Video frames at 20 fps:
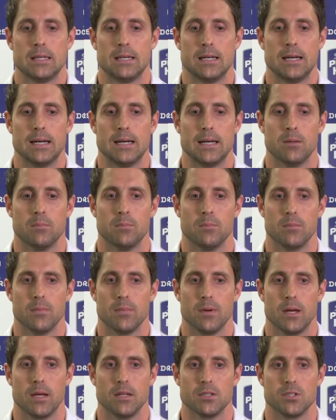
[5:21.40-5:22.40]

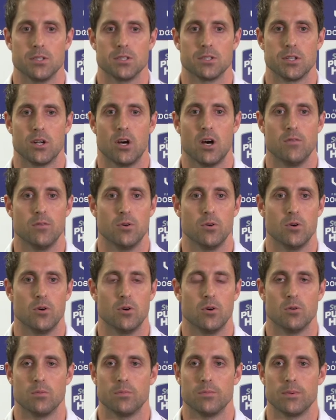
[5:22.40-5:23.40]
And just an
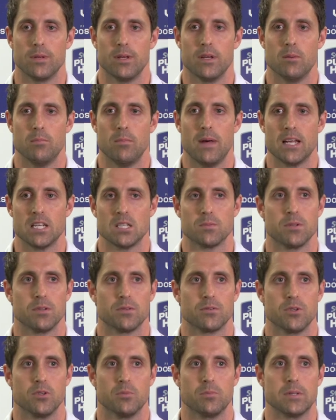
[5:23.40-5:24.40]
overall, yeah,
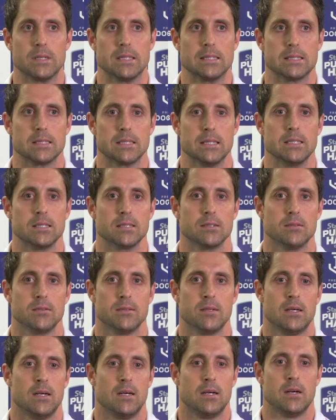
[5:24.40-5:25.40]
management through
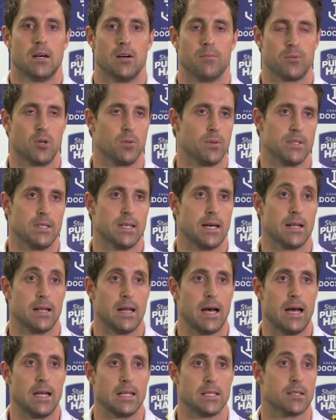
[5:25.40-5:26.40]
pre-season, I've probably
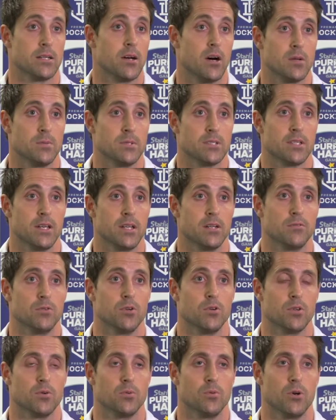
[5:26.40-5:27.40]
done 80 to 90% of
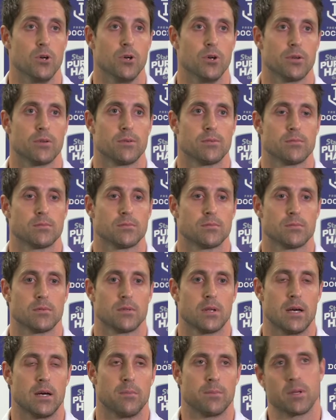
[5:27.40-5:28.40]
all the work
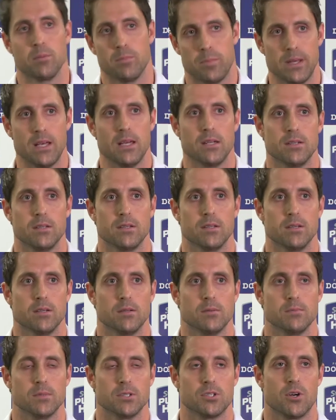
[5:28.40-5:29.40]
compared to
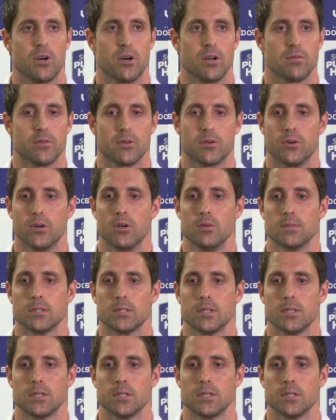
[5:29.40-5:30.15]
the majority of the group.